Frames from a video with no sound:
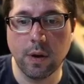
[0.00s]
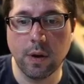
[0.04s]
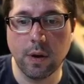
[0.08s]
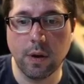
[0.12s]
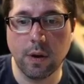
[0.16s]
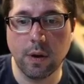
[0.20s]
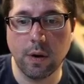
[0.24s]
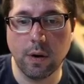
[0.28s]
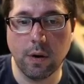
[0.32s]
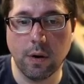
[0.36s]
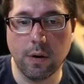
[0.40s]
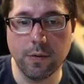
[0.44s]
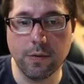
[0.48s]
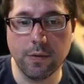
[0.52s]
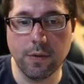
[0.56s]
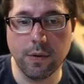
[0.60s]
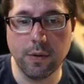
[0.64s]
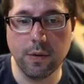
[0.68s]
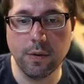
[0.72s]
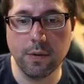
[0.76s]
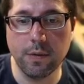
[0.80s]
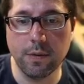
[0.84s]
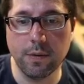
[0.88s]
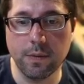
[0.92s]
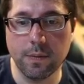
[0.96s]
Also,
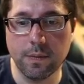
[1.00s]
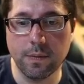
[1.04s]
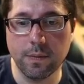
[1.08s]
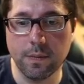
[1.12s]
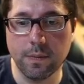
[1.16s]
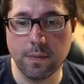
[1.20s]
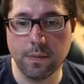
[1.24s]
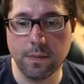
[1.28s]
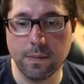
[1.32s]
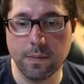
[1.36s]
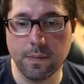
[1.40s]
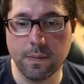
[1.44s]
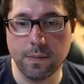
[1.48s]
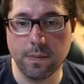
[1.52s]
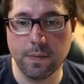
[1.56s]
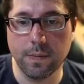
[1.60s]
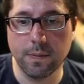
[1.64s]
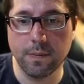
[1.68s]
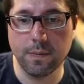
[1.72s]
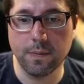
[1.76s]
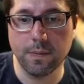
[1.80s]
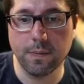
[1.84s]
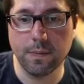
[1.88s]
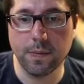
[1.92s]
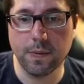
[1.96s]

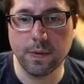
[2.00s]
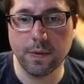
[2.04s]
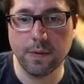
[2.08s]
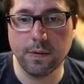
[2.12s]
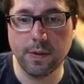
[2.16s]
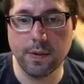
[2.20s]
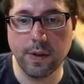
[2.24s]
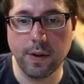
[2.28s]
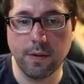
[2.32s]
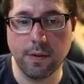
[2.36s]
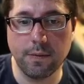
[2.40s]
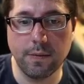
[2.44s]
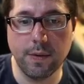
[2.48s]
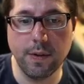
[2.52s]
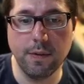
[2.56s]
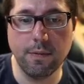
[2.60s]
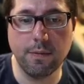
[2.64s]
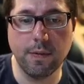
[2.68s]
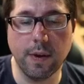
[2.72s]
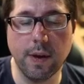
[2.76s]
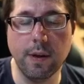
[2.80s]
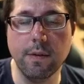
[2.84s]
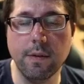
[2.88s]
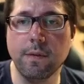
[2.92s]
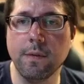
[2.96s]
instead of
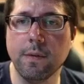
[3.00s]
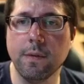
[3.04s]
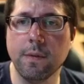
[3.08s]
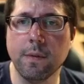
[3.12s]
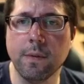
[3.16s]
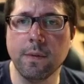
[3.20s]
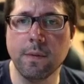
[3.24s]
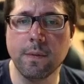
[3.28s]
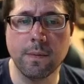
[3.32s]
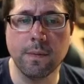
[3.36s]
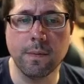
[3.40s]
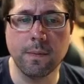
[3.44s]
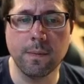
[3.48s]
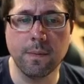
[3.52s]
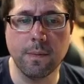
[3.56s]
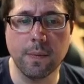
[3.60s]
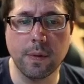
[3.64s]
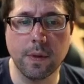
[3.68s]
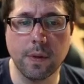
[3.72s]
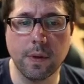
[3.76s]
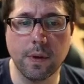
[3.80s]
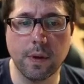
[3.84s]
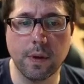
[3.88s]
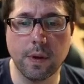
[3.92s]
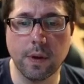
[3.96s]
d5,
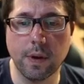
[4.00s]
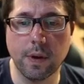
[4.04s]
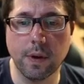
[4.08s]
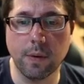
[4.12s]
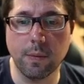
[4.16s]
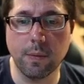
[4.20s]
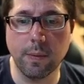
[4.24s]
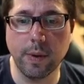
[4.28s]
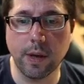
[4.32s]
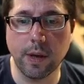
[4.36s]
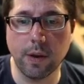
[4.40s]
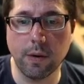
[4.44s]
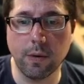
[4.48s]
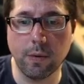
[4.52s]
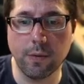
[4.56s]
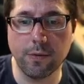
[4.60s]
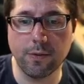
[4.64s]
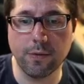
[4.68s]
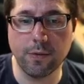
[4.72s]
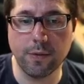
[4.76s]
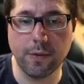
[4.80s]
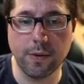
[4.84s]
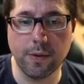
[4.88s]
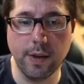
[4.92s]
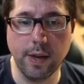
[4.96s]
we can also
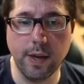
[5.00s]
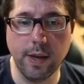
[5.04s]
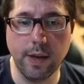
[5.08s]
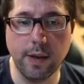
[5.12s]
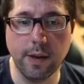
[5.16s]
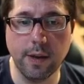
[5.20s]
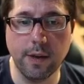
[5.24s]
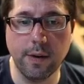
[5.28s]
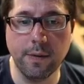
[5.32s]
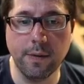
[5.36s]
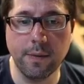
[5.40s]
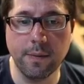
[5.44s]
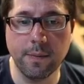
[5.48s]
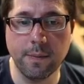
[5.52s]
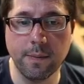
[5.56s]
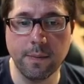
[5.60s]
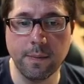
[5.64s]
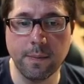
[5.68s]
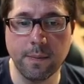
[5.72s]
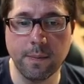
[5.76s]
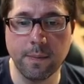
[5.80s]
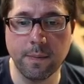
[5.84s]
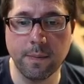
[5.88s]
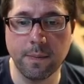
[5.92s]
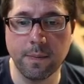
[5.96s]
take here.
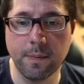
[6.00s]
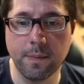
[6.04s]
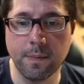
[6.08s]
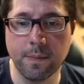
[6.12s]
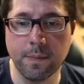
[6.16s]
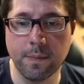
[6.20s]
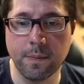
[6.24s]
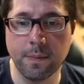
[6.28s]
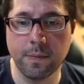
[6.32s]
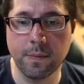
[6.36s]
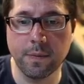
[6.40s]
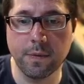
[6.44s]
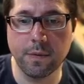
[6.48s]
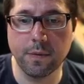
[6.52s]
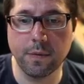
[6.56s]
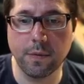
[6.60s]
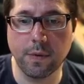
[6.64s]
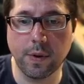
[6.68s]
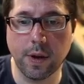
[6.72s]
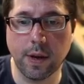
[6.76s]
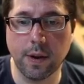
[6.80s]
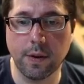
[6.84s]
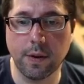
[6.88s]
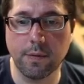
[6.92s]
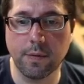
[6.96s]
It's a
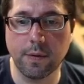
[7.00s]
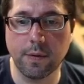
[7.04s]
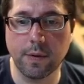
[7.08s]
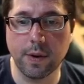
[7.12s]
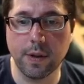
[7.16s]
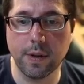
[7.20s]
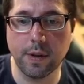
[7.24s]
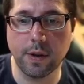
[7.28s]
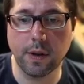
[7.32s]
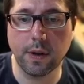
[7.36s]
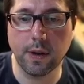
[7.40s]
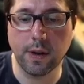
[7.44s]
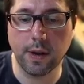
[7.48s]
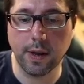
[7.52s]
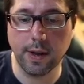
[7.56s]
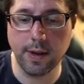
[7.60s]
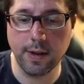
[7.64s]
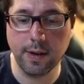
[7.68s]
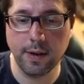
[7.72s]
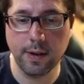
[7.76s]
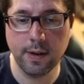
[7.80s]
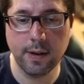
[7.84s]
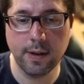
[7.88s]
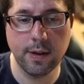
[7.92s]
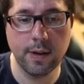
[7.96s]
kind of critical line.
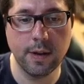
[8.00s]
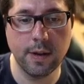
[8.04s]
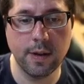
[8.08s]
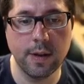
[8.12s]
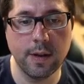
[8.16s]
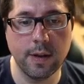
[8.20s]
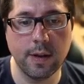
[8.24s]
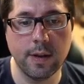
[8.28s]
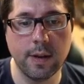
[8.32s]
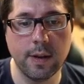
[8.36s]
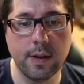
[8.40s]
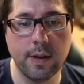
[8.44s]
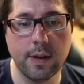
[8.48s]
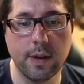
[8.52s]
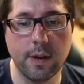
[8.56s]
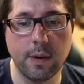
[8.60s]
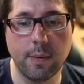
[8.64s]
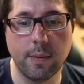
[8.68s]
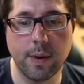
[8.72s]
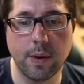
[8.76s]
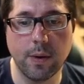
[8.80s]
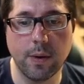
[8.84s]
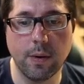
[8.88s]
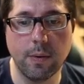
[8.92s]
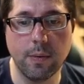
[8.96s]
Now we
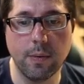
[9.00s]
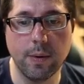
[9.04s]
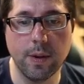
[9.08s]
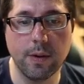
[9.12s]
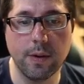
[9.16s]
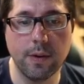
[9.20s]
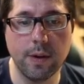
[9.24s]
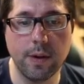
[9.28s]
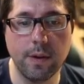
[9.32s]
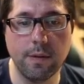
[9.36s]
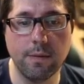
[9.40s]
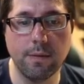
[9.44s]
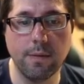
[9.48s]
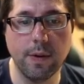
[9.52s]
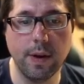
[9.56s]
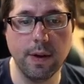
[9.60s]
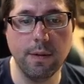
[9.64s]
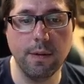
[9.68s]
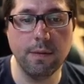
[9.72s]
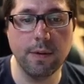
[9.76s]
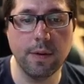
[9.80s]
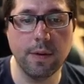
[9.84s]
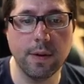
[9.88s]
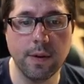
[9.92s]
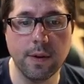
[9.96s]
go with e5,
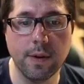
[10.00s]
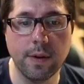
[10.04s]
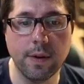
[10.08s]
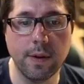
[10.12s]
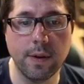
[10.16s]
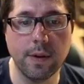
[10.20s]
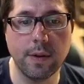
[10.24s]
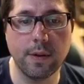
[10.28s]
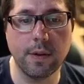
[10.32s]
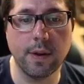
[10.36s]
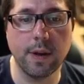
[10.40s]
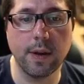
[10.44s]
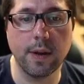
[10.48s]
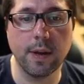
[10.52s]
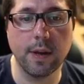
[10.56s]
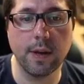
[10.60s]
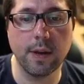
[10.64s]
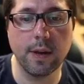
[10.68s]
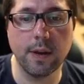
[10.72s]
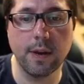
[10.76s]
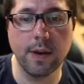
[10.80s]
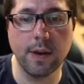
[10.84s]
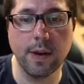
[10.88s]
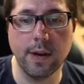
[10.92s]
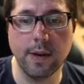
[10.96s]
attacking a
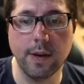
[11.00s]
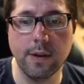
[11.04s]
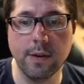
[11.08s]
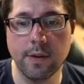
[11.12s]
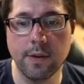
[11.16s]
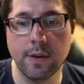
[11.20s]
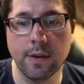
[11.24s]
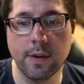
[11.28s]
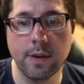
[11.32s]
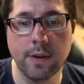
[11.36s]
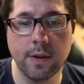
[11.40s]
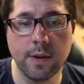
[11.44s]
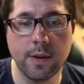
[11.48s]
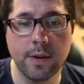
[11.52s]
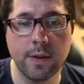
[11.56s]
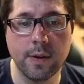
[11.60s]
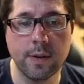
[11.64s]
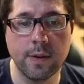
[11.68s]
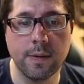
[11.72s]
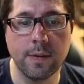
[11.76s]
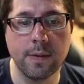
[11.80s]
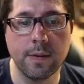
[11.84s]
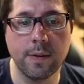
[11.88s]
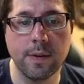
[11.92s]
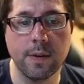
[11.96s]
knight.
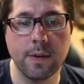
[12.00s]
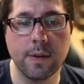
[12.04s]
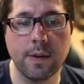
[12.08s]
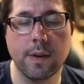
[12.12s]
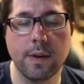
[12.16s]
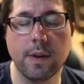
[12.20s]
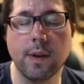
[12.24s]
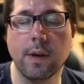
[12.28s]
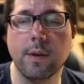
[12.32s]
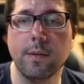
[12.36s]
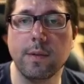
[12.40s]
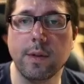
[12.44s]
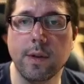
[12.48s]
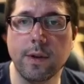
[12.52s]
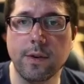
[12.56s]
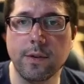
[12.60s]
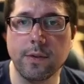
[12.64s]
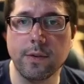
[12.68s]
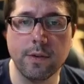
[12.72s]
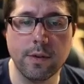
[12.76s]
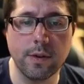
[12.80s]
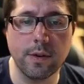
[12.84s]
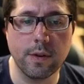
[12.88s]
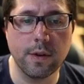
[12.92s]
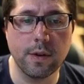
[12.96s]
Now there's
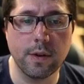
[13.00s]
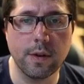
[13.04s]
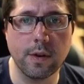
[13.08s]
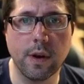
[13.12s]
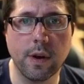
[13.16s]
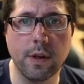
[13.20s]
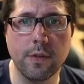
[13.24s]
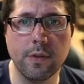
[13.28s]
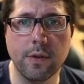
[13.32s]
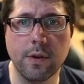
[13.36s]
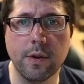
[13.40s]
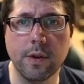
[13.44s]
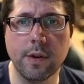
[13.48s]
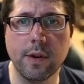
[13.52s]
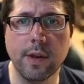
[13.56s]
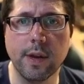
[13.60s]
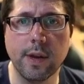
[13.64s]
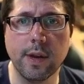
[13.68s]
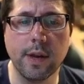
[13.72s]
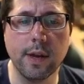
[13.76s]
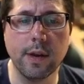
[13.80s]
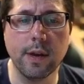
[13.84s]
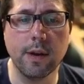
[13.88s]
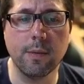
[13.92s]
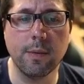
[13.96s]

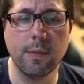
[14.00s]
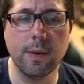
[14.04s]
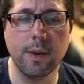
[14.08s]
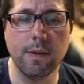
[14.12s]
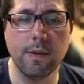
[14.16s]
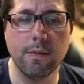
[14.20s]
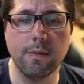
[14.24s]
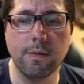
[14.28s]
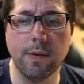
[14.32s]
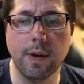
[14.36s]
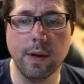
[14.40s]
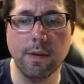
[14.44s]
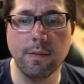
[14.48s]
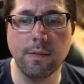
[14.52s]
counter-attacking with d5.